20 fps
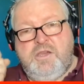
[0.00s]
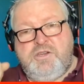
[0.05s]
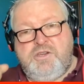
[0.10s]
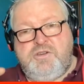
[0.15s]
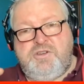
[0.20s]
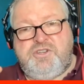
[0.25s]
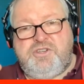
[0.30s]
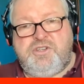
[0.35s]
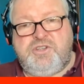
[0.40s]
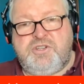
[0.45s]

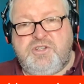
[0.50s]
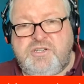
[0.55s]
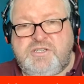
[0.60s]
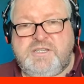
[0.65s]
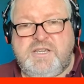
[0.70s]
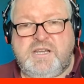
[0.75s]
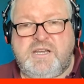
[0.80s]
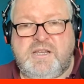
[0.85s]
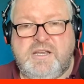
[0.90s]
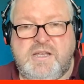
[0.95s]

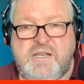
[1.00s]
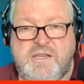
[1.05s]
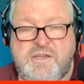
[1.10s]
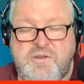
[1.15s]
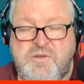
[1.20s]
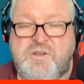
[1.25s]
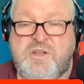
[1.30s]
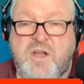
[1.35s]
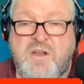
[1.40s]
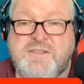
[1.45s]

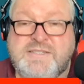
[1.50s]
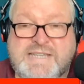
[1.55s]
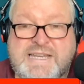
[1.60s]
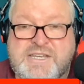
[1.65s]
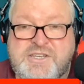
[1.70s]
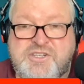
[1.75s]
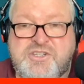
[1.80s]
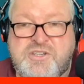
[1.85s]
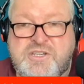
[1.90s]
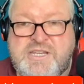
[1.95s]
Your
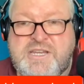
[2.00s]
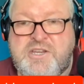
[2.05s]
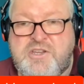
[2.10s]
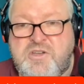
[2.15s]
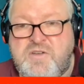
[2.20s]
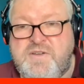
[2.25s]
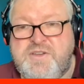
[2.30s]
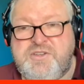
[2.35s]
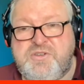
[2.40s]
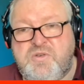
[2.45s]
content should
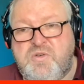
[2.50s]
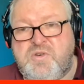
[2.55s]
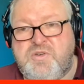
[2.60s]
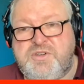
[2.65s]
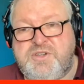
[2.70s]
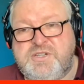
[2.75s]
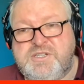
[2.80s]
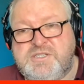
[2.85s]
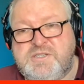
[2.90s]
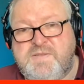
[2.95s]
encourage
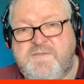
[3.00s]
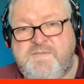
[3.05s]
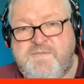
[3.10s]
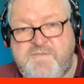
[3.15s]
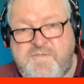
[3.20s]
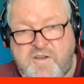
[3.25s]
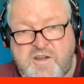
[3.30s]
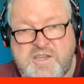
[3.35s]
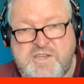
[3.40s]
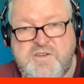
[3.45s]
your audience to
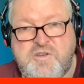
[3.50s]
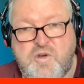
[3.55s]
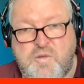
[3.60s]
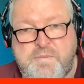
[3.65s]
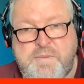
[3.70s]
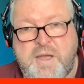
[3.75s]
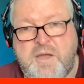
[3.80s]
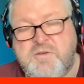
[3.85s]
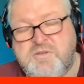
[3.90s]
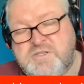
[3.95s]
follow
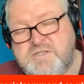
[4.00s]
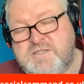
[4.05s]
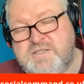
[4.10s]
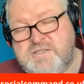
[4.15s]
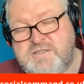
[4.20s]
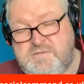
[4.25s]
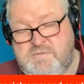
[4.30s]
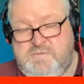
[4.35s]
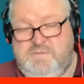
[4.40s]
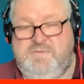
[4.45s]
your
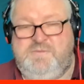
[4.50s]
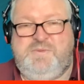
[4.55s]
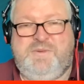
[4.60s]
posts.